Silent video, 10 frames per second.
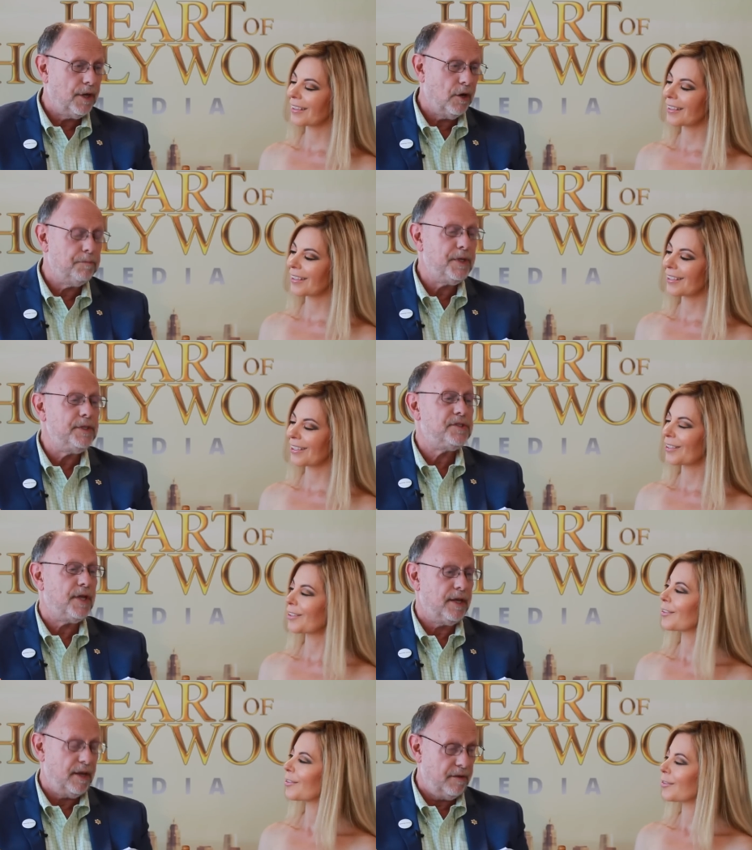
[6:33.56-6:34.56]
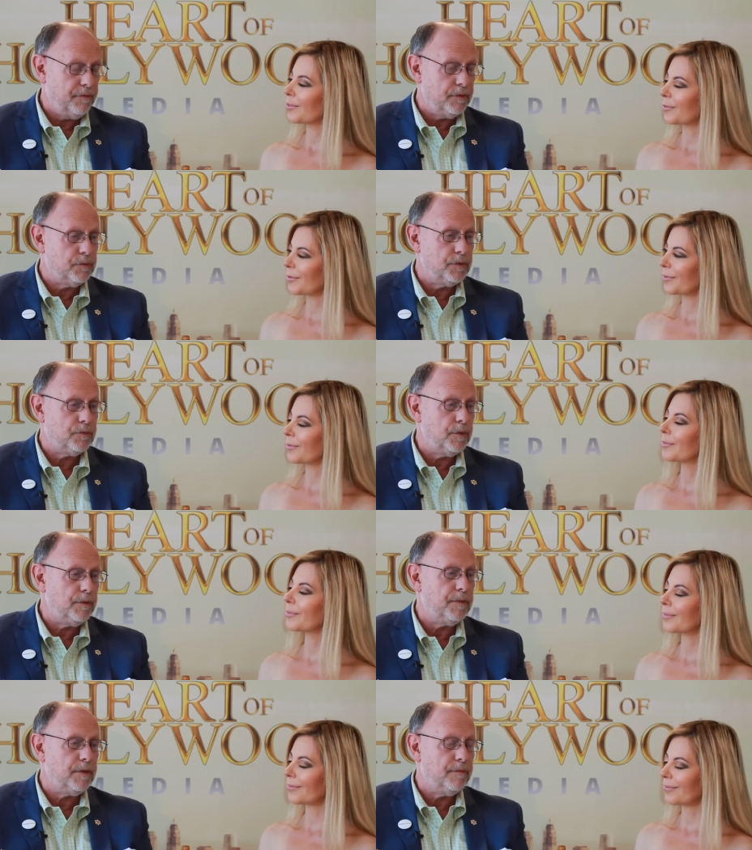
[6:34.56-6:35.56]
Speaker 1: our Peace Day efforts, which
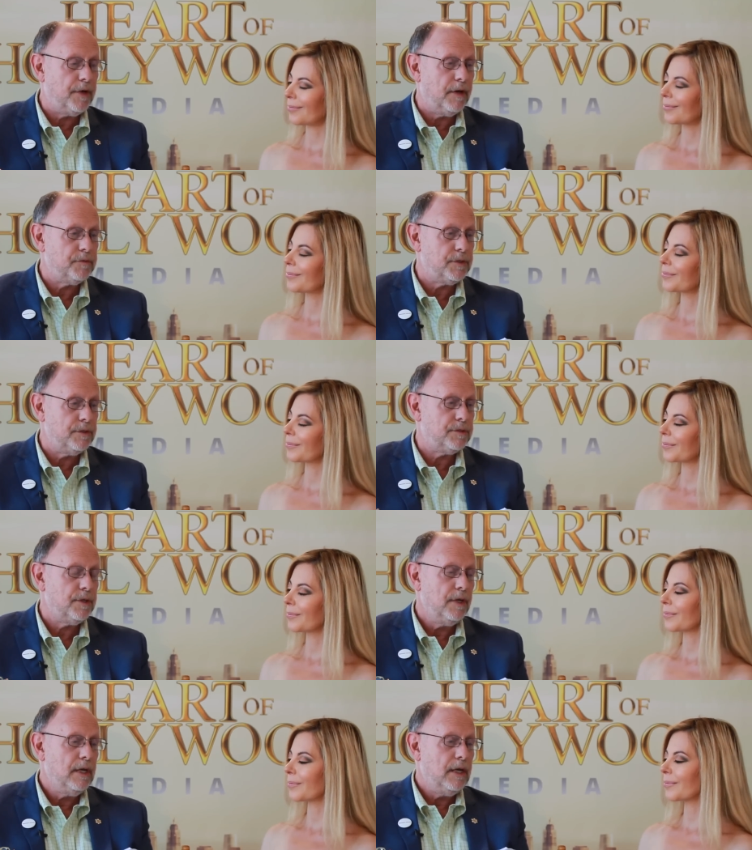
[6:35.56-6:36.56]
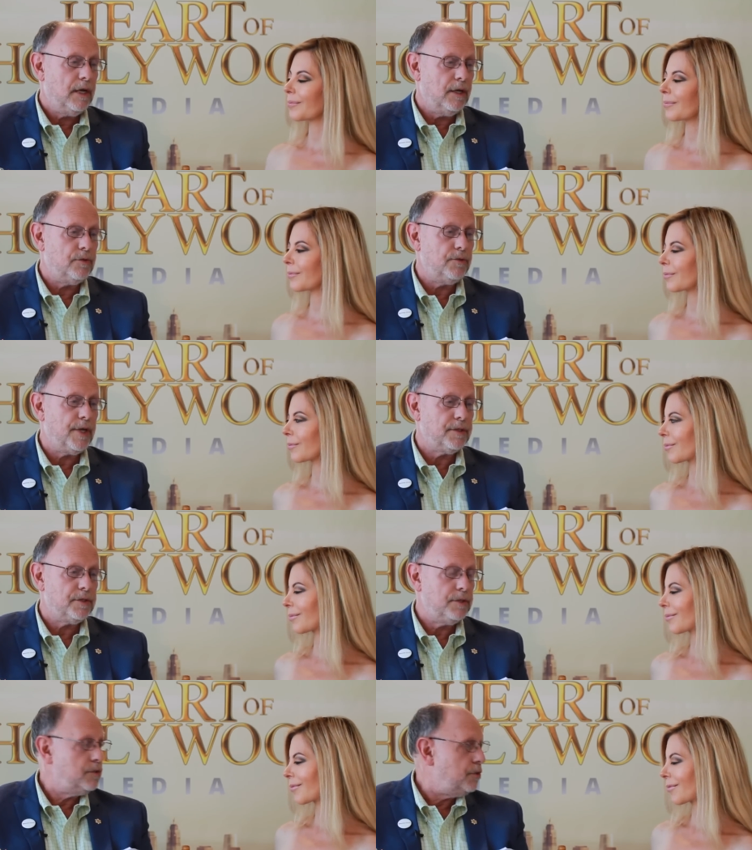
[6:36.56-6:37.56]
we've been involved since uh,
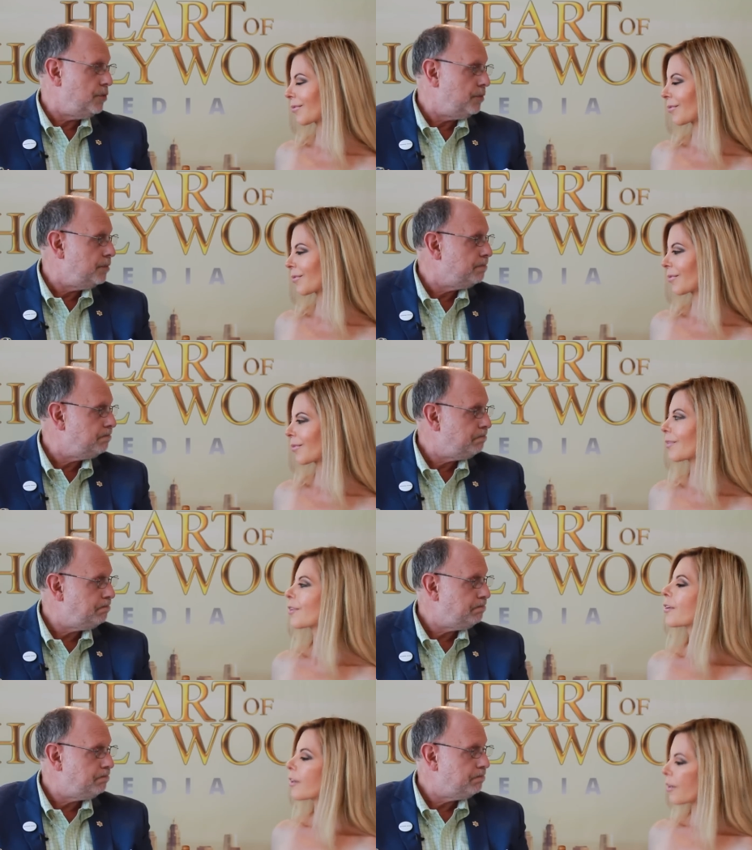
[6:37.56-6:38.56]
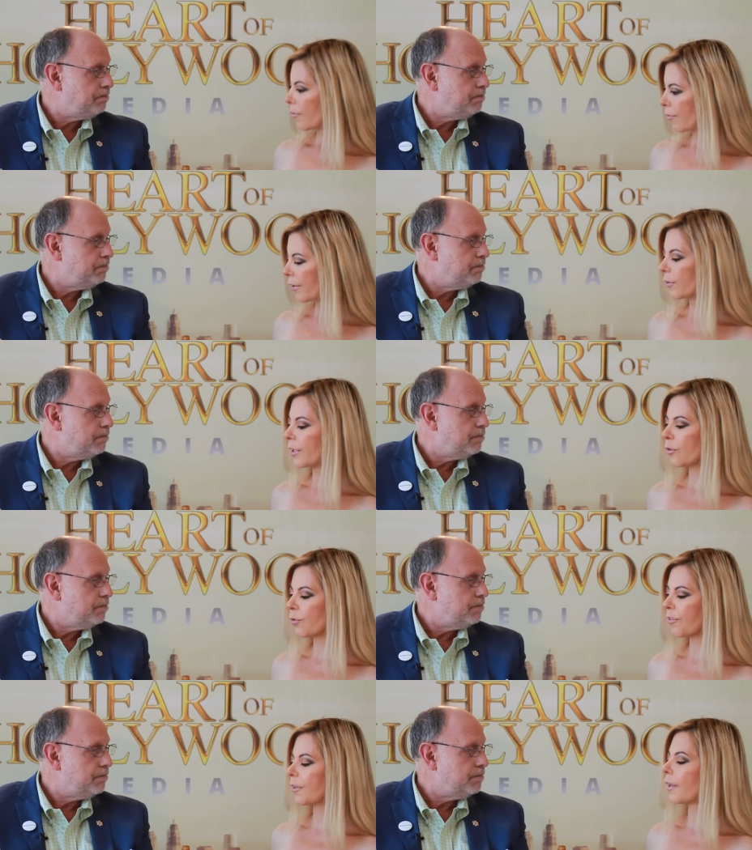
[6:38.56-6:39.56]
2002.
Speaker 2: Very
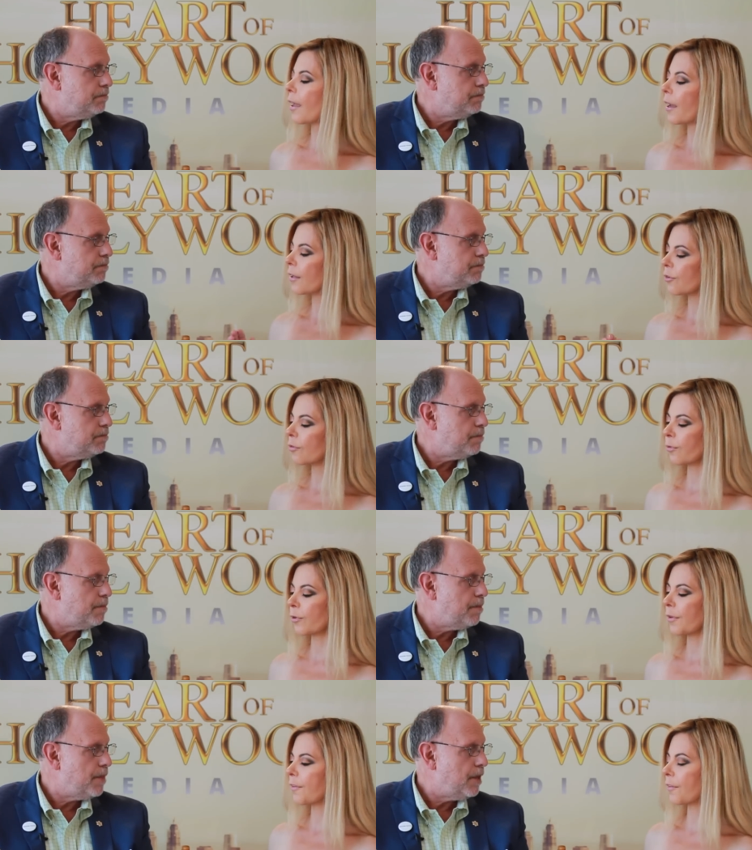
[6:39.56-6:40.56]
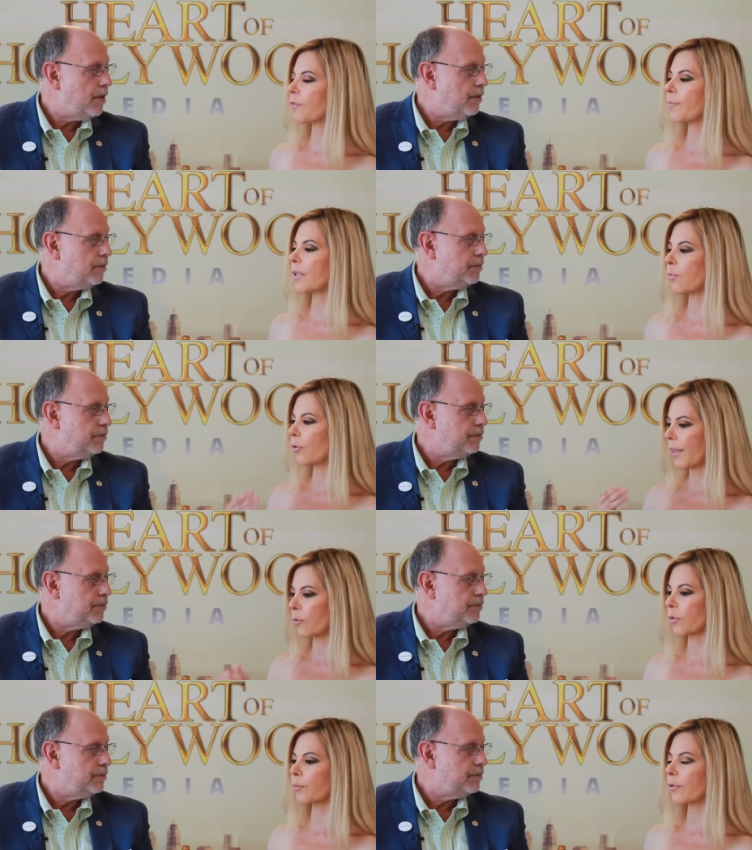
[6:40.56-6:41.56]
interesting. And for instance, people
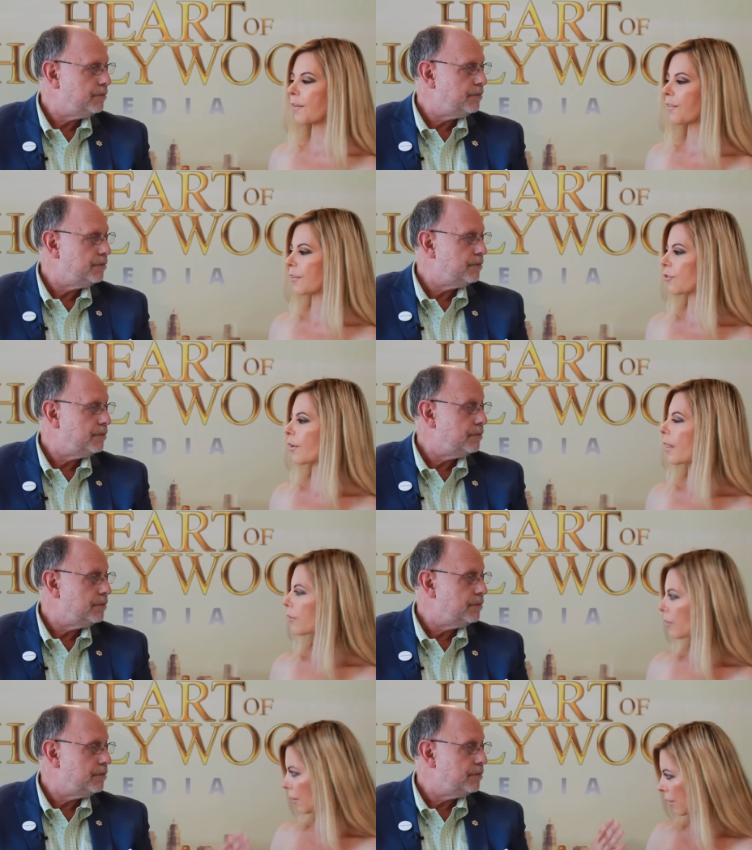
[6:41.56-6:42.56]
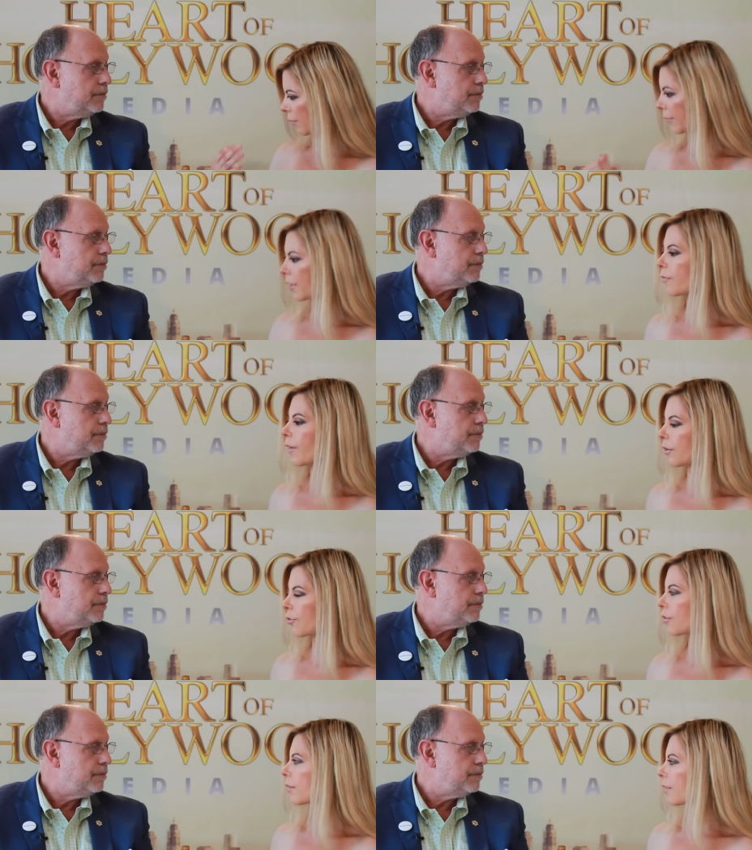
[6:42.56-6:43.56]
that were present at the
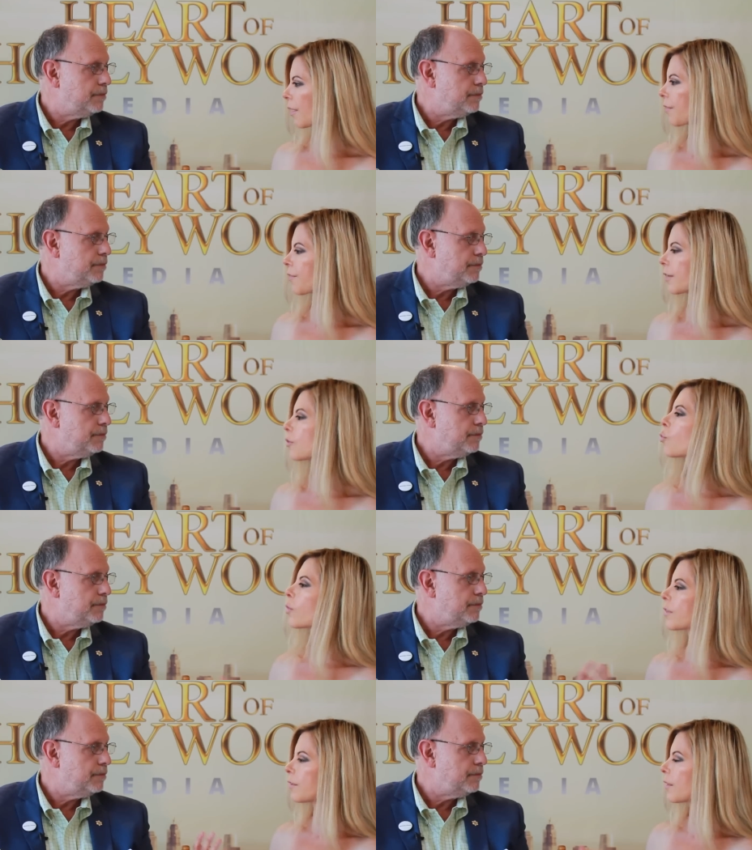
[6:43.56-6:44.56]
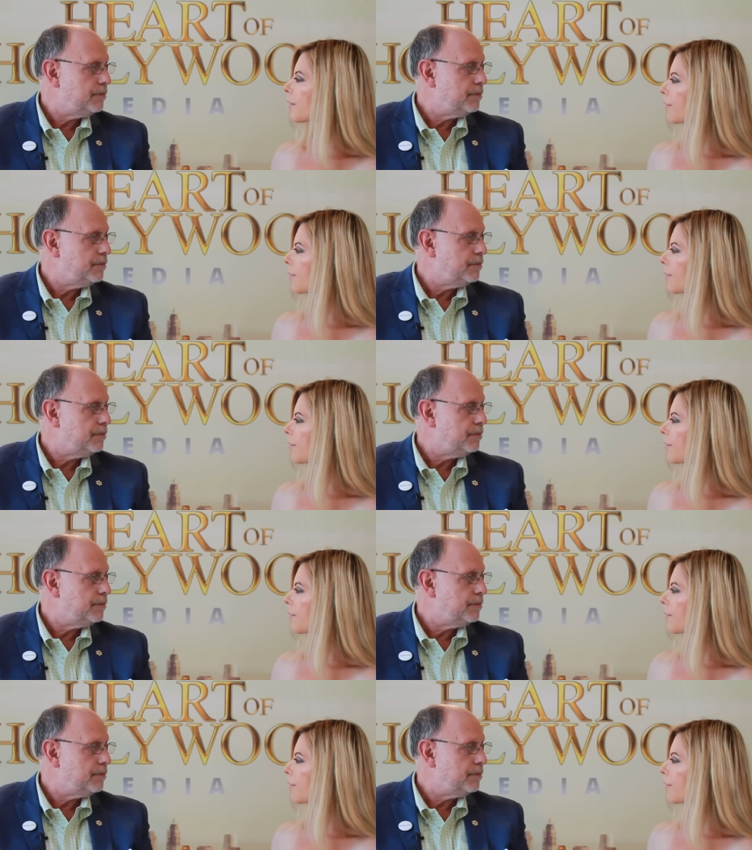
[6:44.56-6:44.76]
event last night, what did they